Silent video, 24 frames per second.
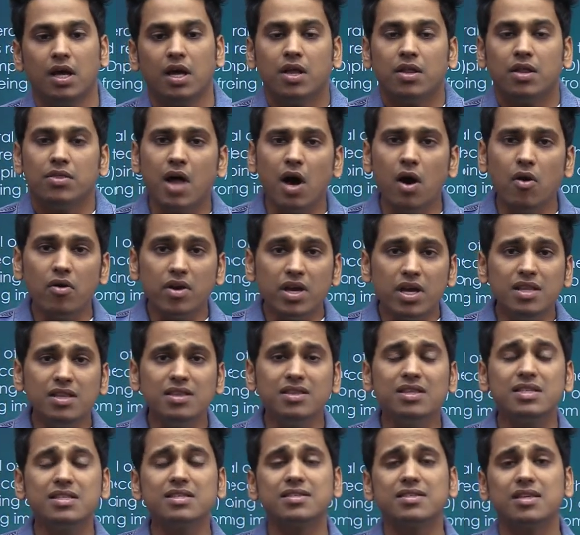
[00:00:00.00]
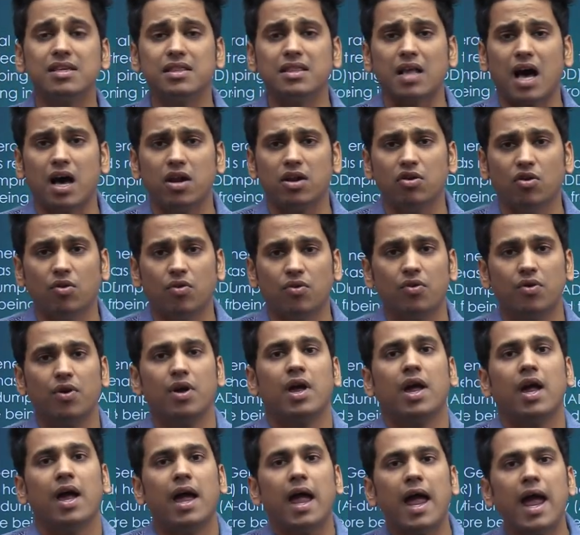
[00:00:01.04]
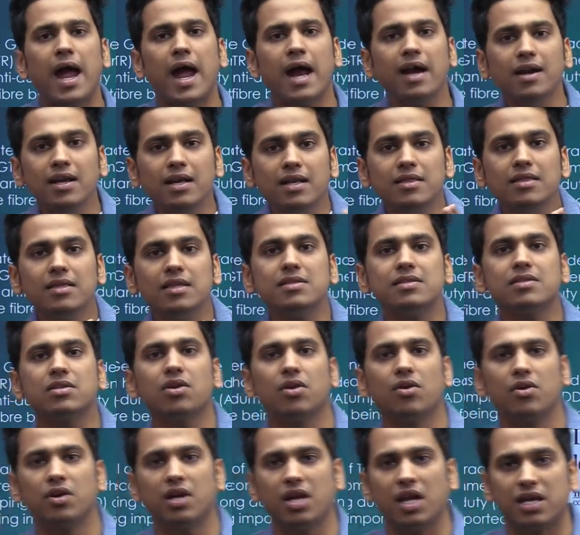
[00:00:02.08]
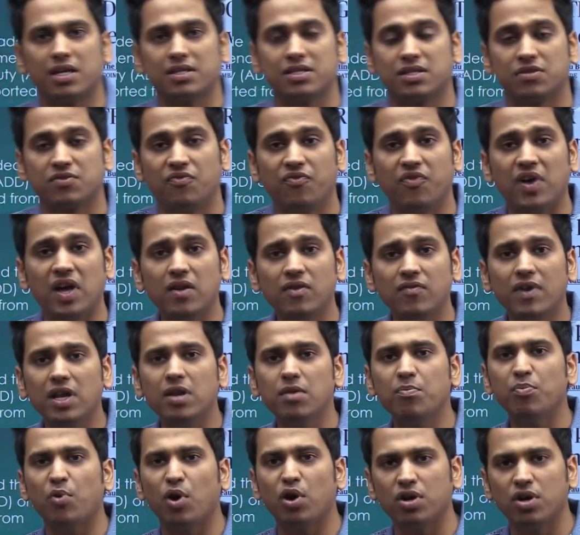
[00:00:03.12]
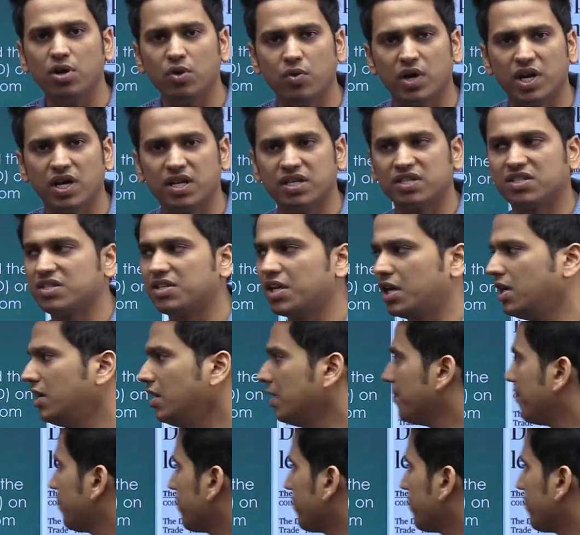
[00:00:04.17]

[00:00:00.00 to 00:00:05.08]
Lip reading: Now, in this scenario and in this context, very, very important to understand